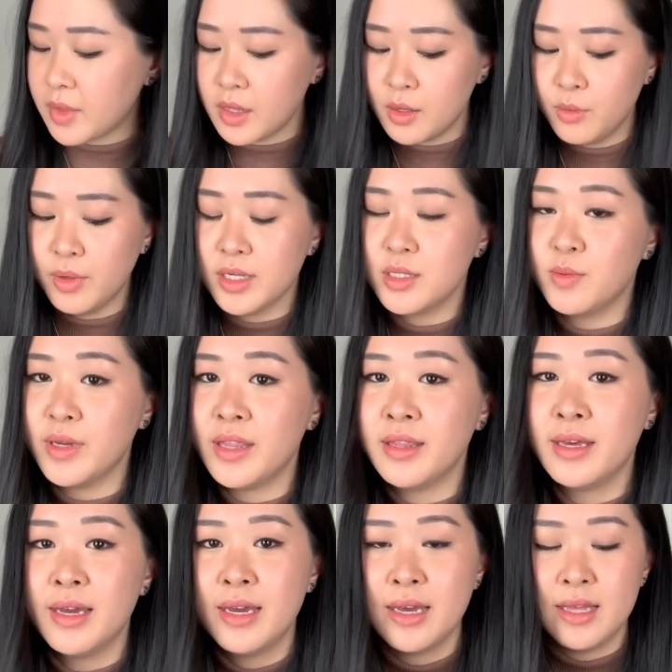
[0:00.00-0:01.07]
Whereas with
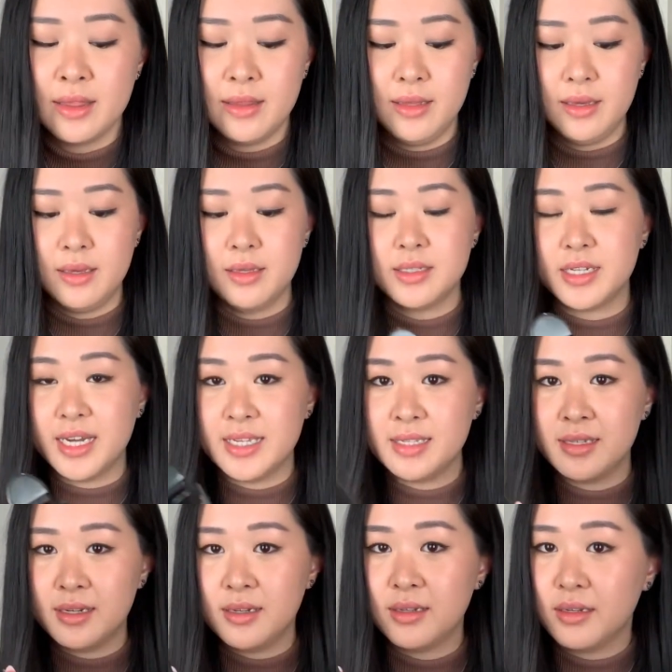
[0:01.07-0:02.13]
the
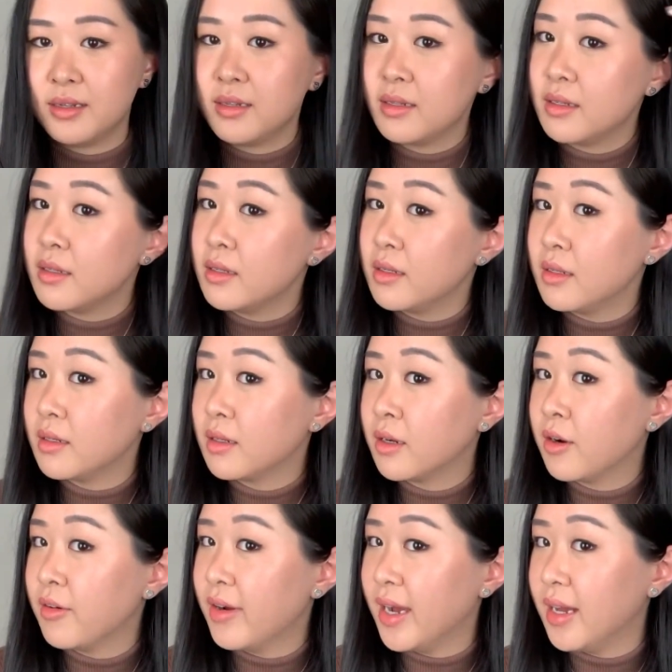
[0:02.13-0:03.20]
Dyson
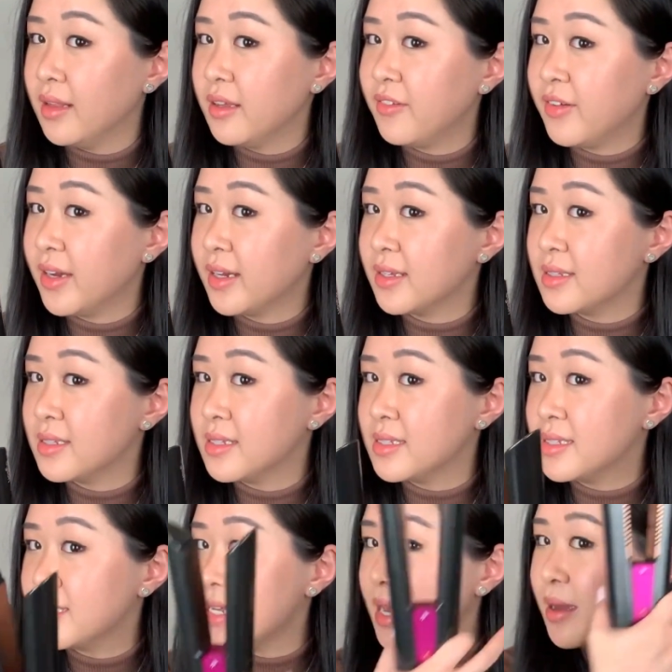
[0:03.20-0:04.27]
Corrale, if I get the
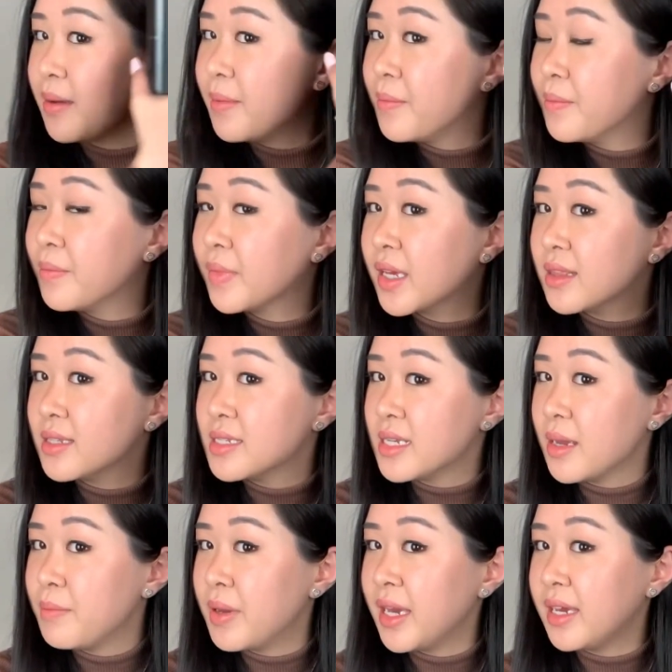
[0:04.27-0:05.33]

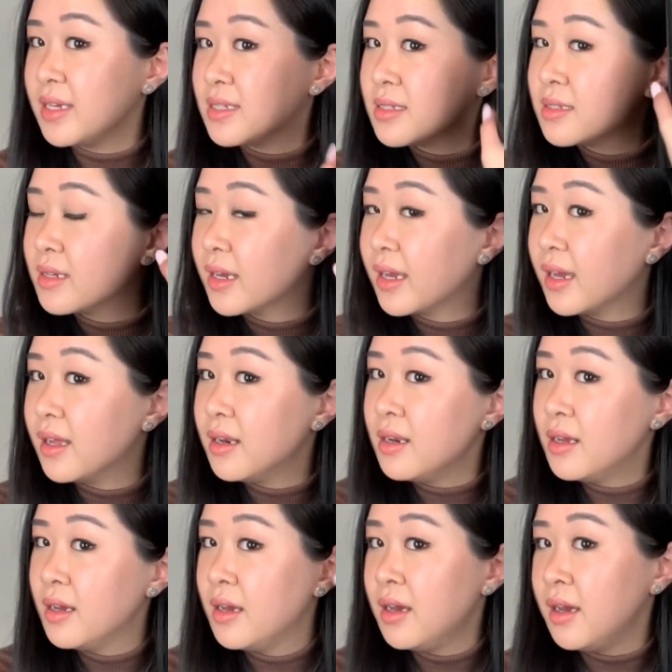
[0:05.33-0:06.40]
same piece again
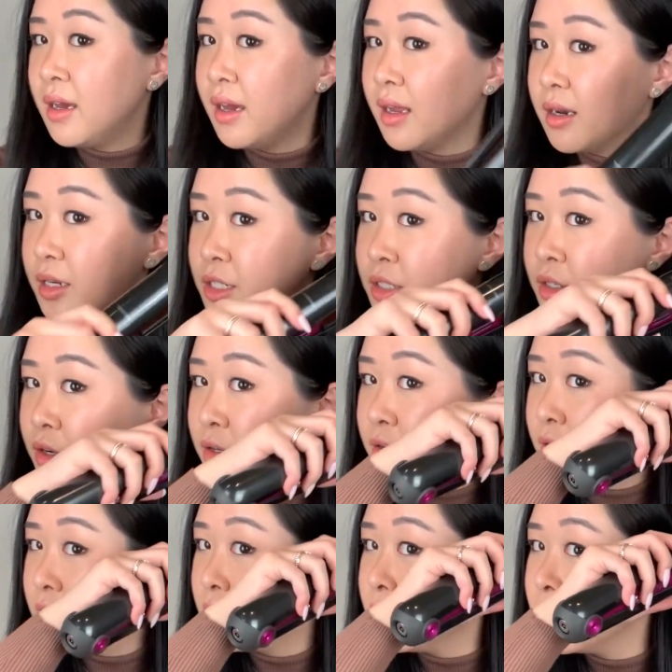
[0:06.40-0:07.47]
and I show
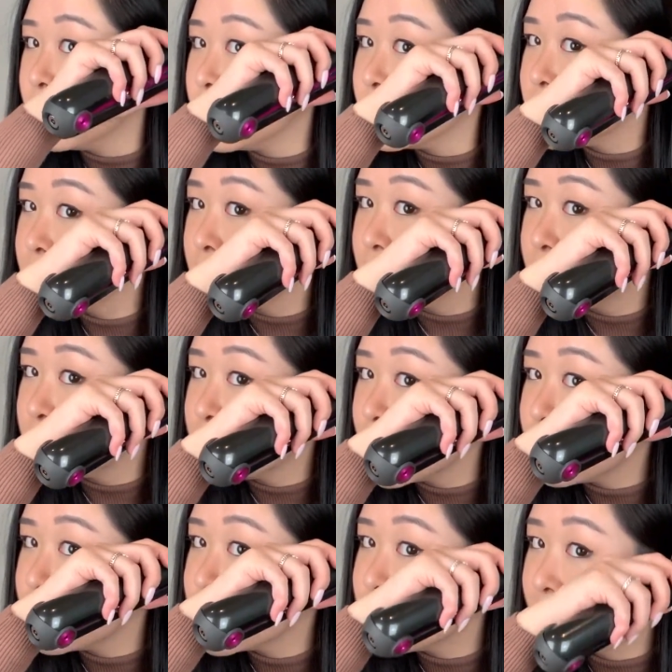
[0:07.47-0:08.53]
you, so the
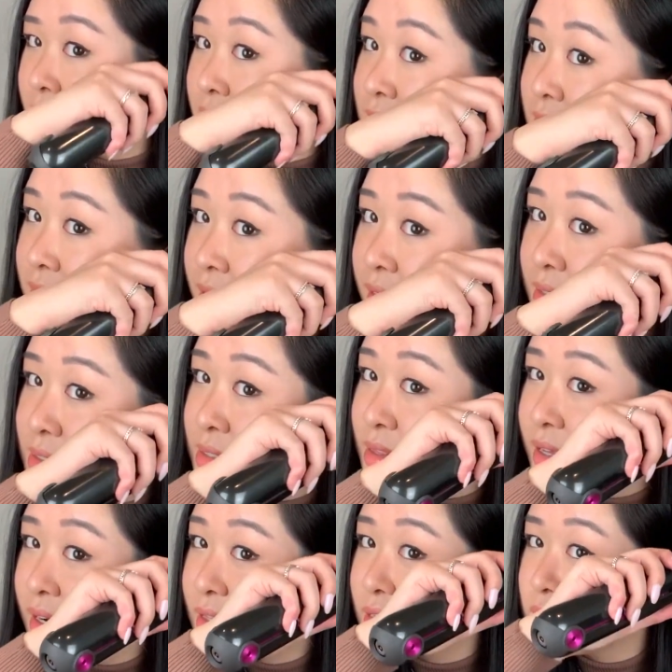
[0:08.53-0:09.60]
same strand, see it's
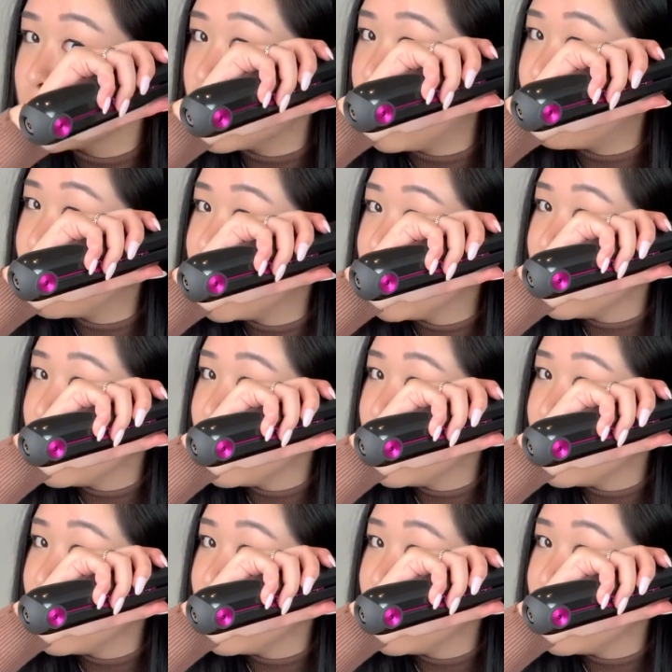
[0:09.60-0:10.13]
thin at the top,